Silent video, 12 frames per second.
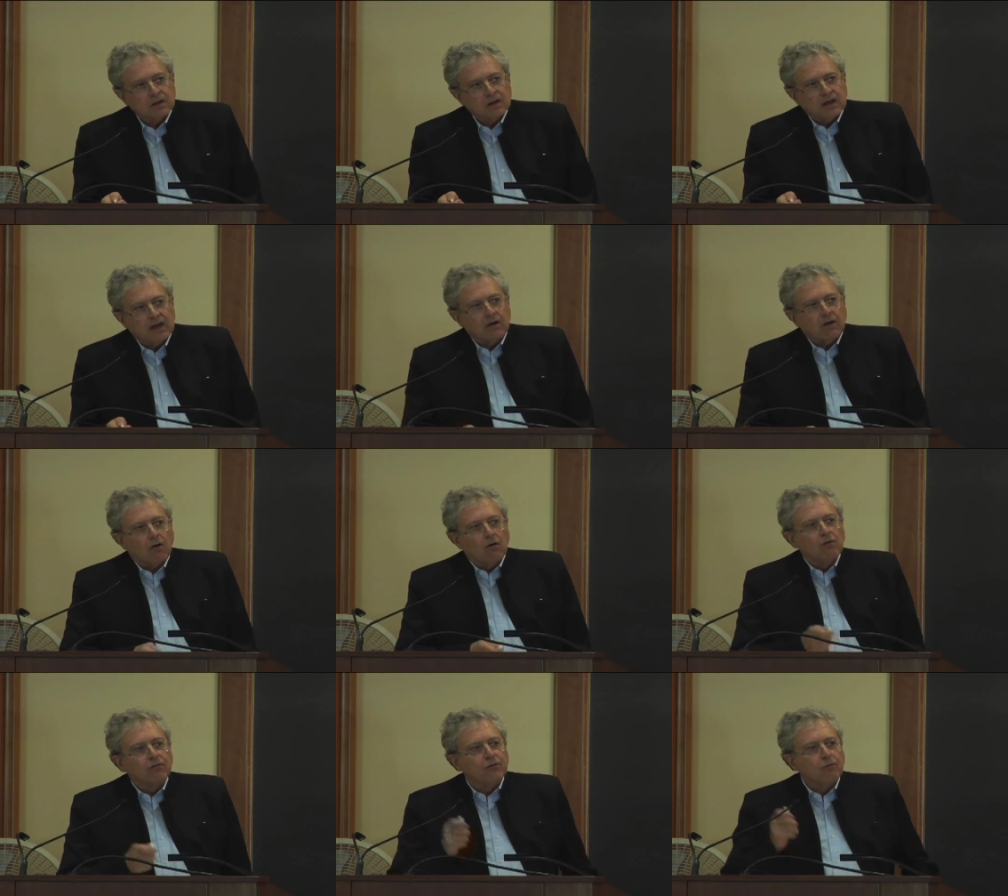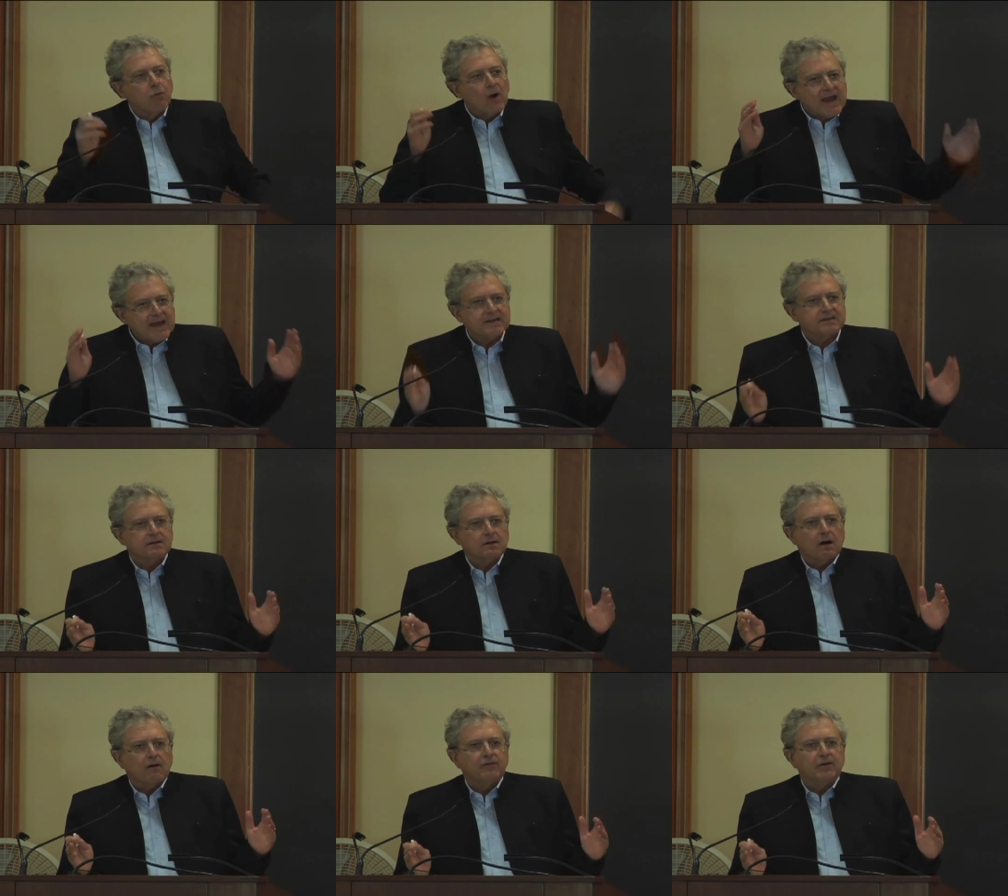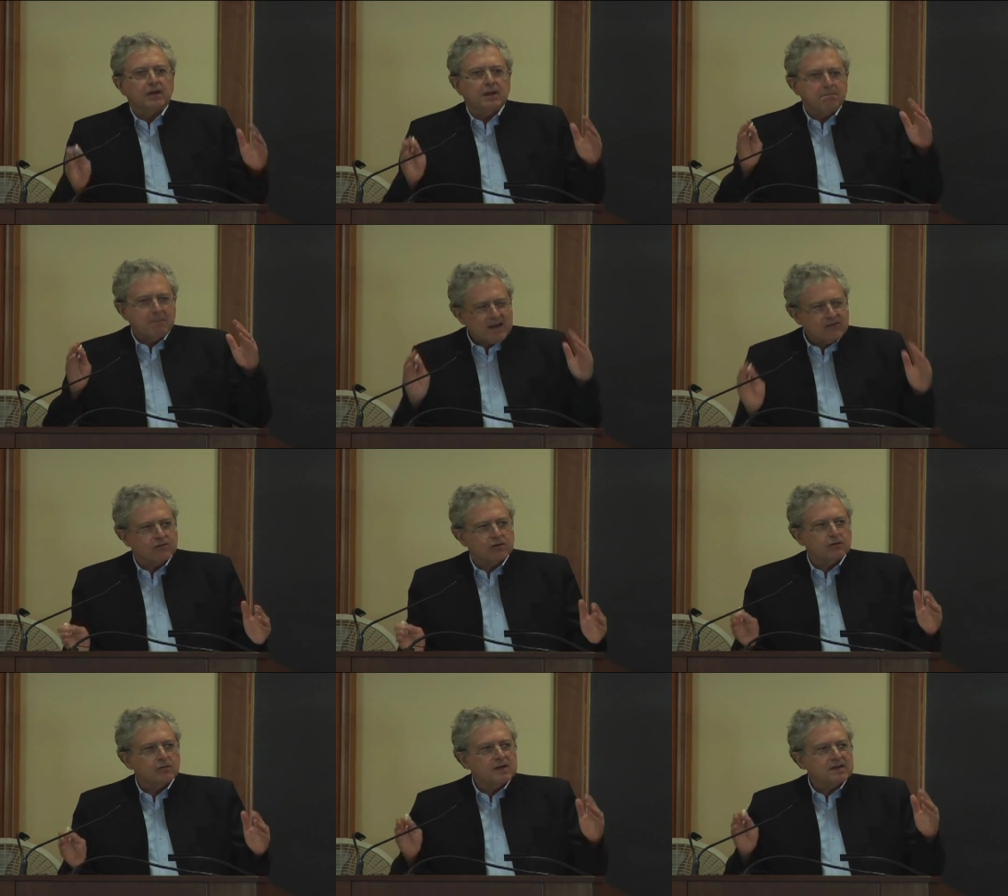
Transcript: in all the weight of the imaginary